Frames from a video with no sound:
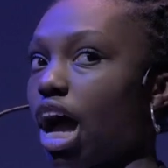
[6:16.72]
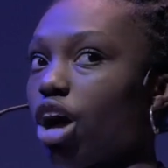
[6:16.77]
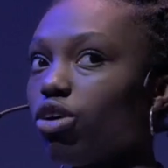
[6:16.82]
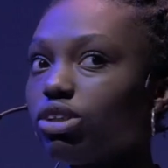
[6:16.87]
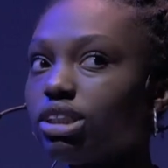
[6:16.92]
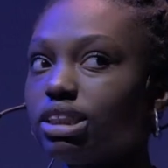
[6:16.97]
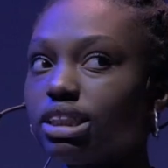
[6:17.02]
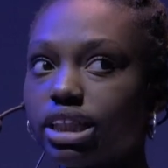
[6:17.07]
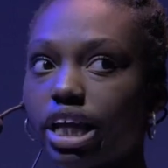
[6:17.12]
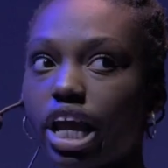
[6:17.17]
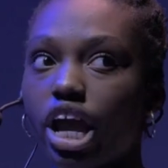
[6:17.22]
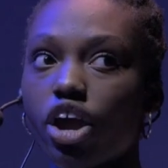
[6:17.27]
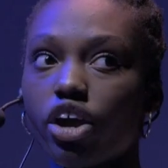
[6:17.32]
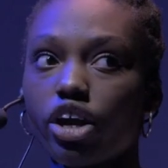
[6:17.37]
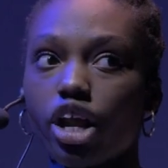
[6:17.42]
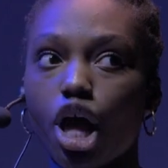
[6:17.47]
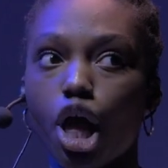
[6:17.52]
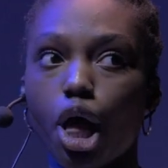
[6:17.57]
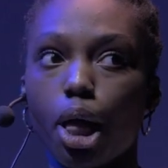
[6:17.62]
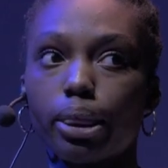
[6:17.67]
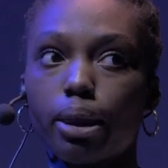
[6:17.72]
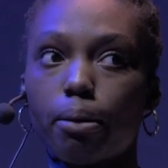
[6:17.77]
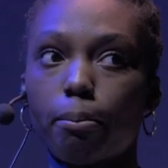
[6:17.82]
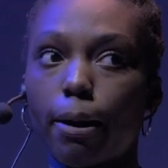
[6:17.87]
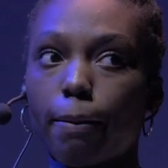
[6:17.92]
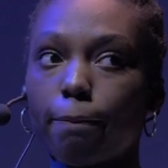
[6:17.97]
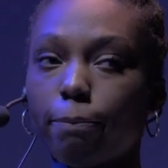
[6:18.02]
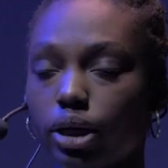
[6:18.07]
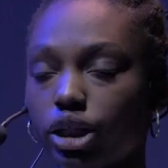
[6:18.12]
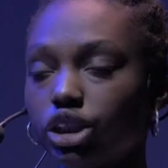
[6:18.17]
I was scared that
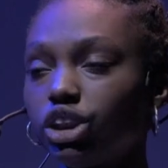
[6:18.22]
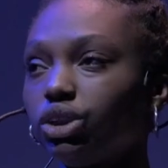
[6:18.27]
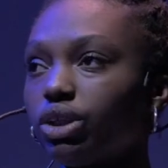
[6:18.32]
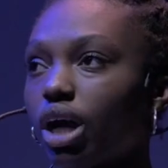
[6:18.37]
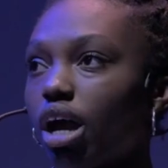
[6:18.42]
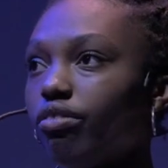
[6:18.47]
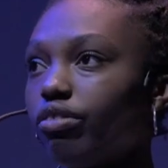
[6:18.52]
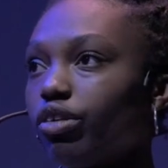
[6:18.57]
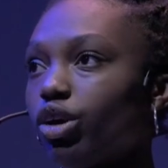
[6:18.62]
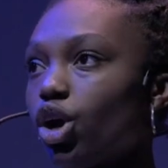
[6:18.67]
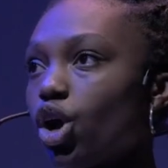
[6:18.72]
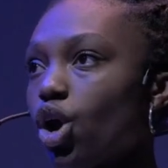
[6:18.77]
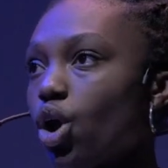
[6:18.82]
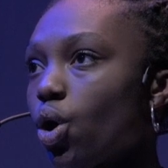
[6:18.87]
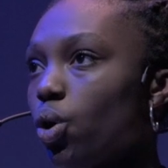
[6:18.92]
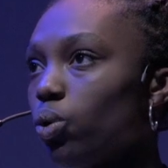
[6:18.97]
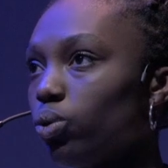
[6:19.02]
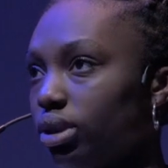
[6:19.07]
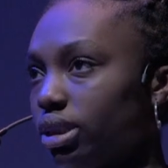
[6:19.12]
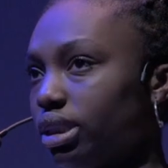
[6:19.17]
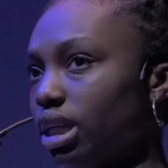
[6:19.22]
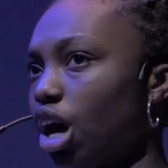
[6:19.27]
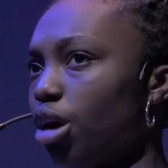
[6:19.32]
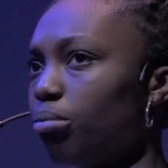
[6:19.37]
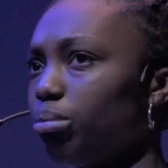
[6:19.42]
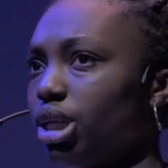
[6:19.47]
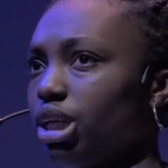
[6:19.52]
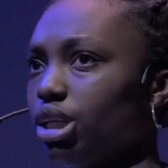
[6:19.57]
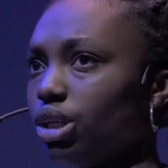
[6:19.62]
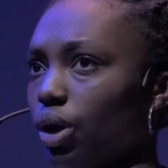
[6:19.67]
my bus driver would tell
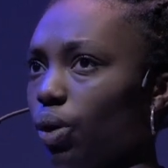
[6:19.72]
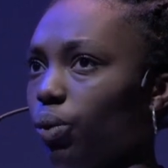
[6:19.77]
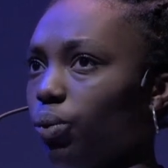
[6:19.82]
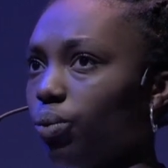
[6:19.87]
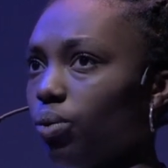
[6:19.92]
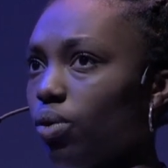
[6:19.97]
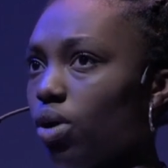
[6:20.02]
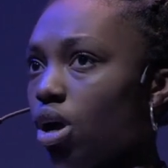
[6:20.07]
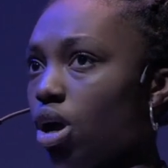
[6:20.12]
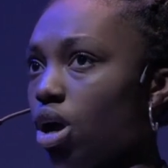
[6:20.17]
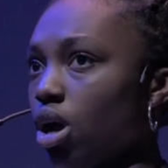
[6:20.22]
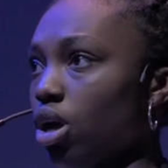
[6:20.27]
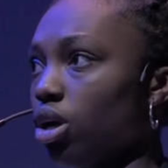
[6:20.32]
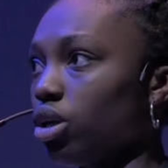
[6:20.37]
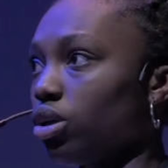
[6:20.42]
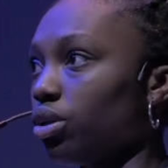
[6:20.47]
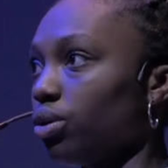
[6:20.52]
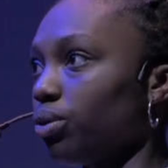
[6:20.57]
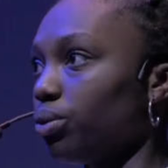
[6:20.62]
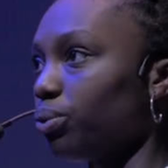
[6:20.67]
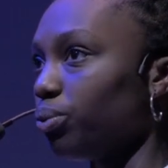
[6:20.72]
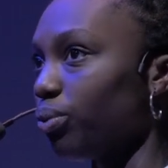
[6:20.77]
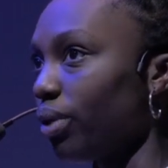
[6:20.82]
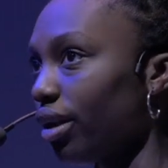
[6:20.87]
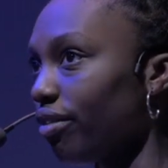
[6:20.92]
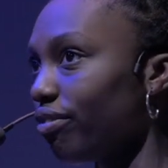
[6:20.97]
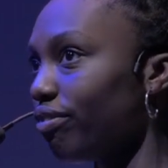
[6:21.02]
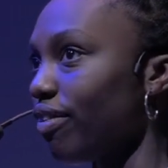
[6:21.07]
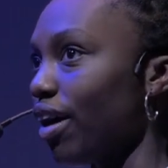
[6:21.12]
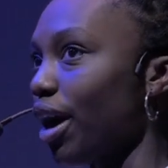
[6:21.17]
me no.
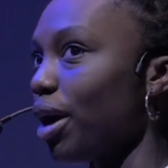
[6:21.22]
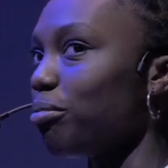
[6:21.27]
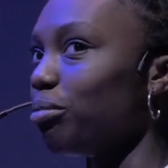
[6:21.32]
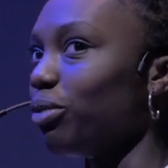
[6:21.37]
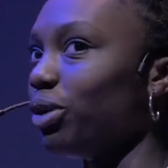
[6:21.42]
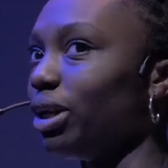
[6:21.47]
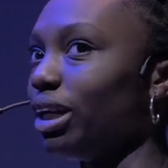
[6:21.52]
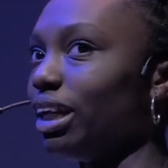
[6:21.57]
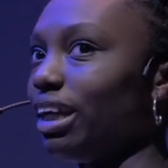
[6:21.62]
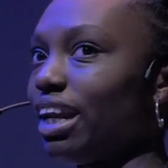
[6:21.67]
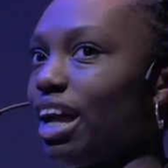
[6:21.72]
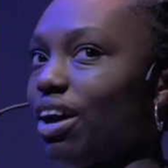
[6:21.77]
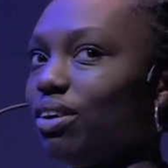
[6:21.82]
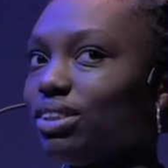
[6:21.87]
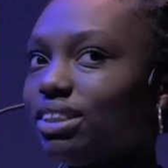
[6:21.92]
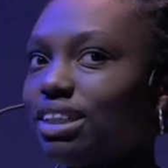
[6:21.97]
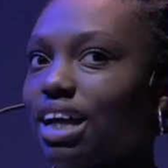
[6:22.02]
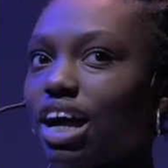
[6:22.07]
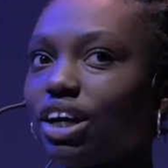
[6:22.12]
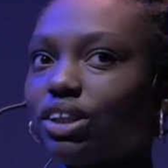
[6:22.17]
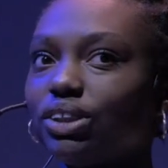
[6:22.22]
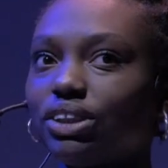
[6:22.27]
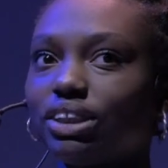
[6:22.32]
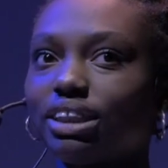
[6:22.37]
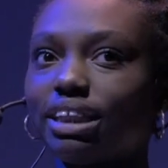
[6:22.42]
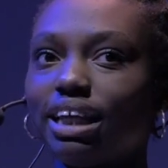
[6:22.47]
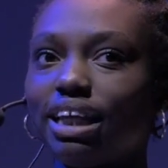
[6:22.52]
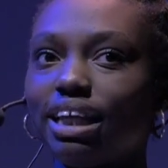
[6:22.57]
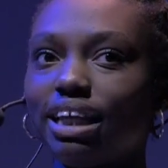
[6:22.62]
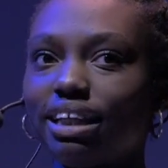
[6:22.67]
One fine morning, I was
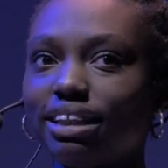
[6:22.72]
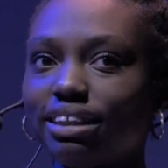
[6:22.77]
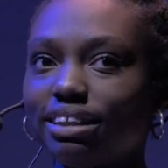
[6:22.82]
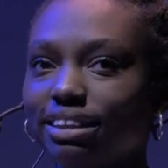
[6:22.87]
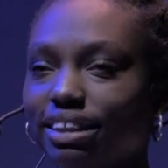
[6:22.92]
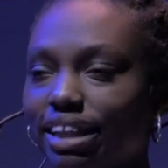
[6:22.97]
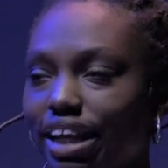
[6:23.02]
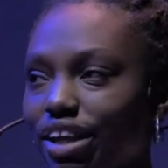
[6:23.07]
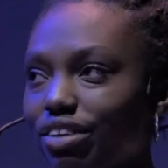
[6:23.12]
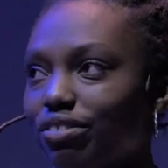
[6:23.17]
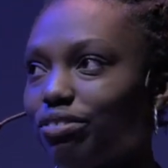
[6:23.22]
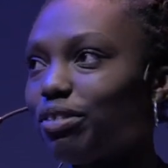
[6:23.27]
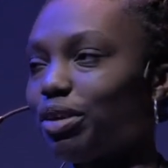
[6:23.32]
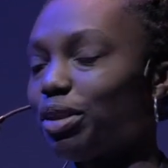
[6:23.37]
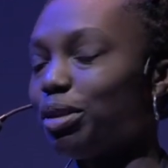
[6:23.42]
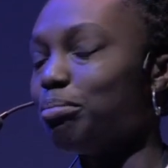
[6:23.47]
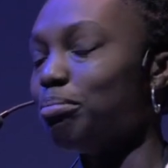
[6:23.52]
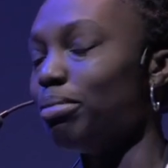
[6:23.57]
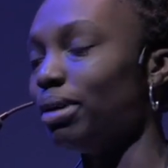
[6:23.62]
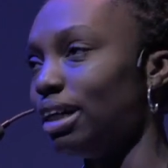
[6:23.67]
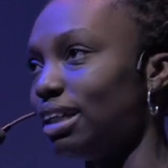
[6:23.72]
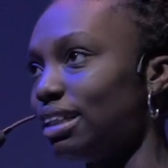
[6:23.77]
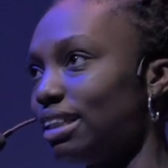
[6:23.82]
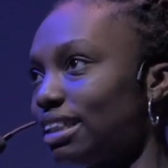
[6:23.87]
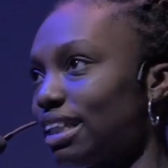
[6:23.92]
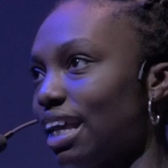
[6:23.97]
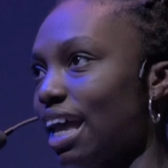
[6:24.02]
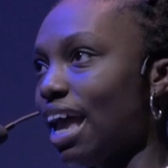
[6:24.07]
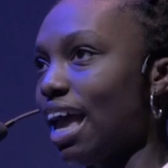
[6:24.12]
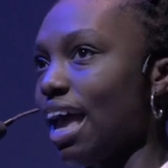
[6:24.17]
actually late for the
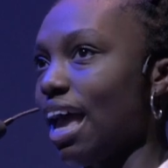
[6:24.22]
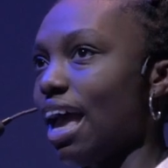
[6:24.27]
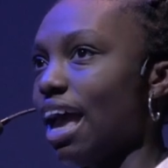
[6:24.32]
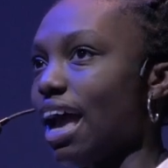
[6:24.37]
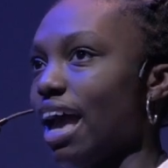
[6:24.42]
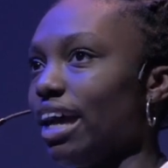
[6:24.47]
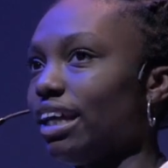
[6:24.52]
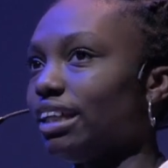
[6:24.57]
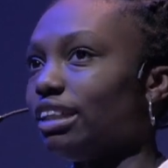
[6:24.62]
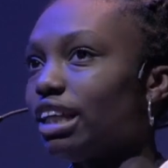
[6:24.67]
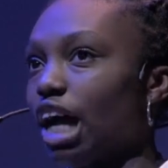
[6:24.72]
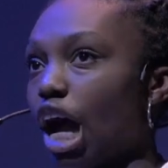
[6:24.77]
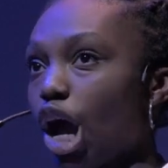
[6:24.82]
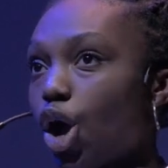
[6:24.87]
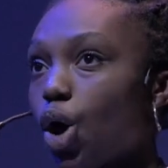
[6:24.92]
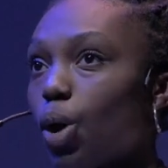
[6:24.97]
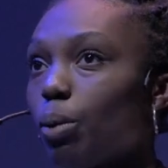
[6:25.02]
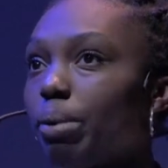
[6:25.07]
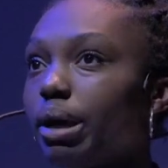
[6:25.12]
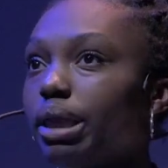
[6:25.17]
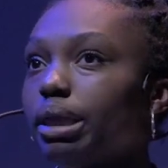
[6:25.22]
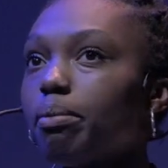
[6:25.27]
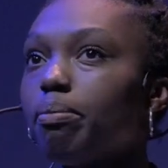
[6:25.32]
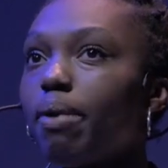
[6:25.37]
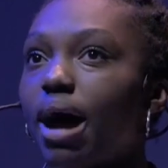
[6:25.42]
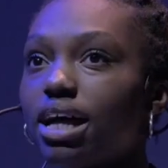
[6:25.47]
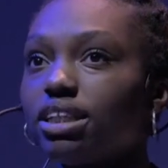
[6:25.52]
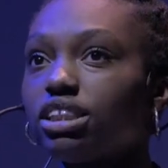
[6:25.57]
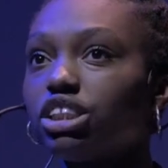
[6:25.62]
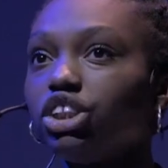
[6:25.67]
bus, and I opened the
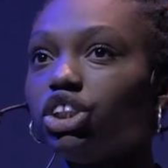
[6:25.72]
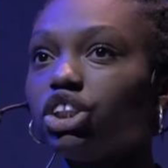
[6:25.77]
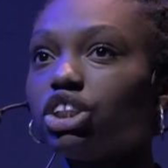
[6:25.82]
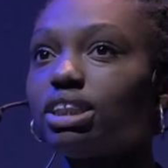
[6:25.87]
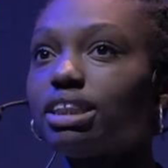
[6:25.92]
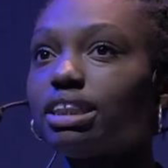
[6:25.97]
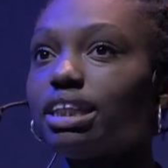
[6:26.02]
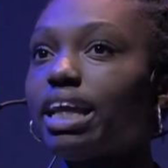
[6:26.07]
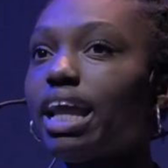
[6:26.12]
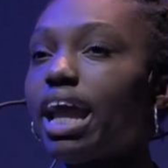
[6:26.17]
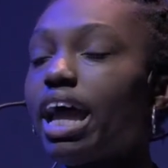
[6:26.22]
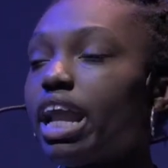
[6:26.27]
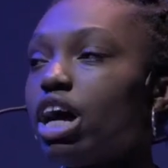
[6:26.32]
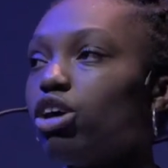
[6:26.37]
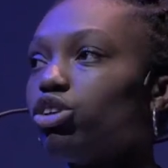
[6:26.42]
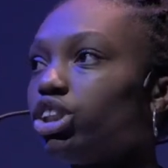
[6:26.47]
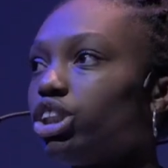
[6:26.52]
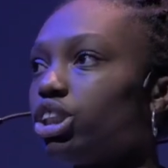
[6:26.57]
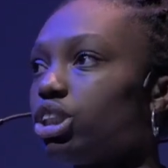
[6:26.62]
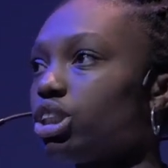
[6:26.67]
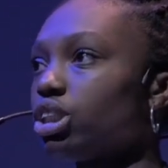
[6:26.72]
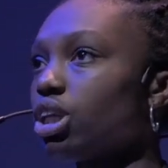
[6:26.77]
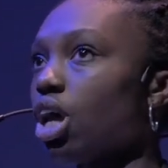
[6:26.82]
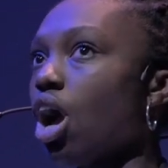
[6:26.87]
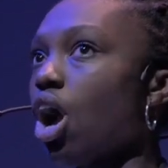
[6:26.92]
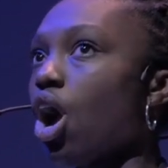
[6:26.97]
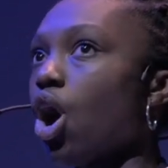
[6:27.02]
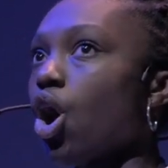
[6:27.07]
passenger seat, and I was just